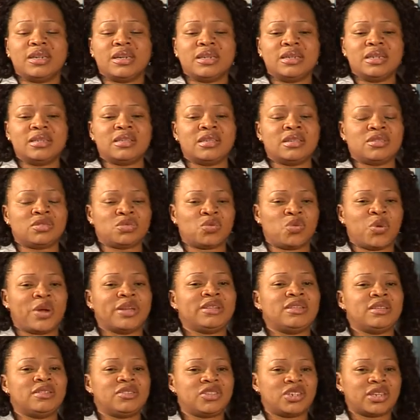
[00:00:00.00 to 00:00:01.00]
This is
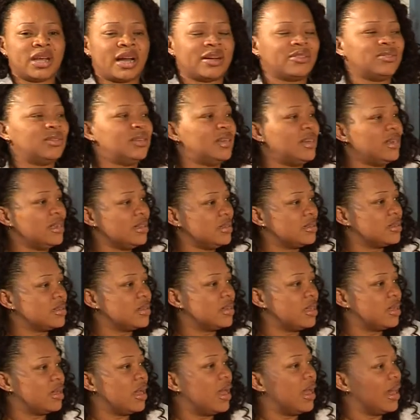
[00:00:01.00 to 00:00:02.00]
when this child needs
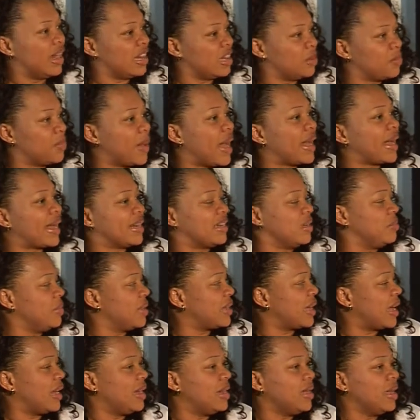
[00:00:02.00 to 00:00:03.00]
help
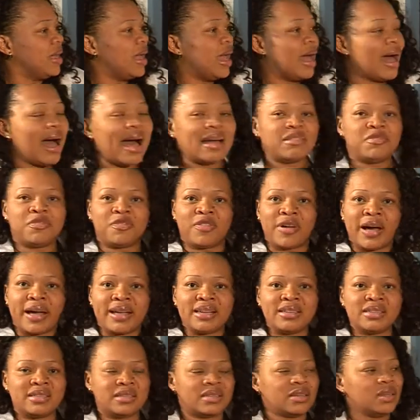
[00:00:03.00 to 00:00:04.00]
academically,
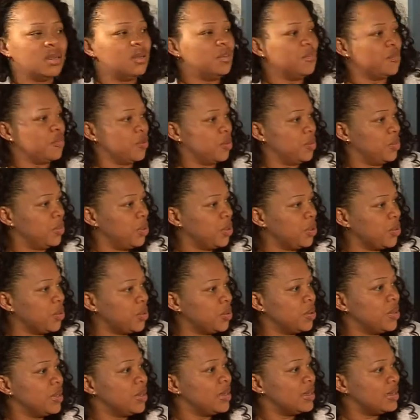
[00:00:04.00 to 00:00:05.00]
advice from
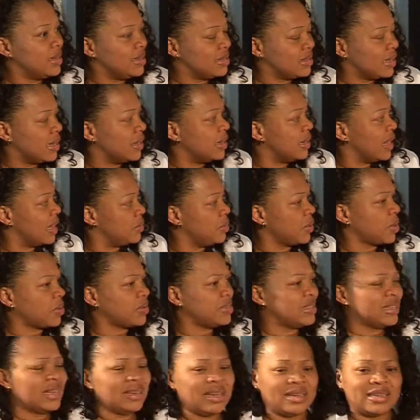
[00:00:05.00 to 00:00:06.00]
you, this and that,
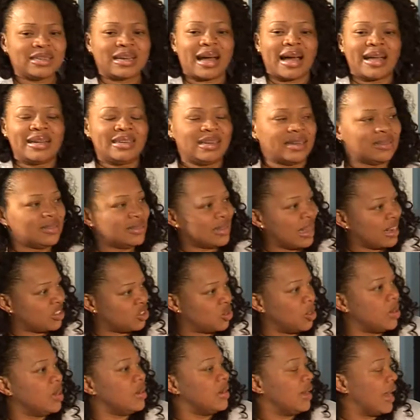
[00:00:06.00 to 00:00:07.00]
because they need guidance
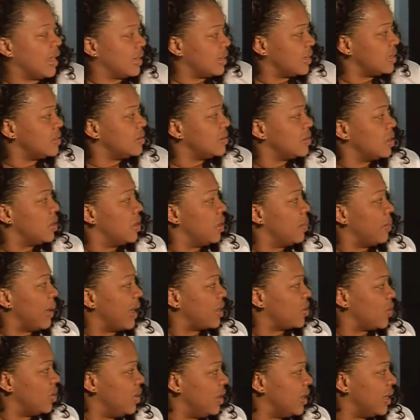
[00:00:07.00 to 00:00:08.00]
actually, like my
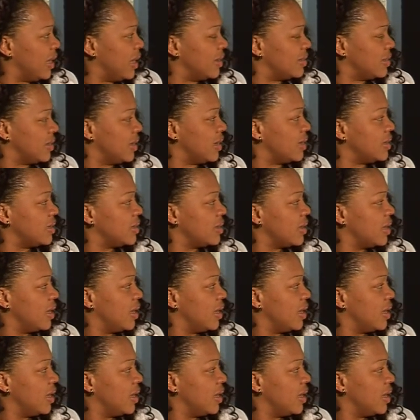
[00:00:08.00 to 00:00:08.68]
colleague here said.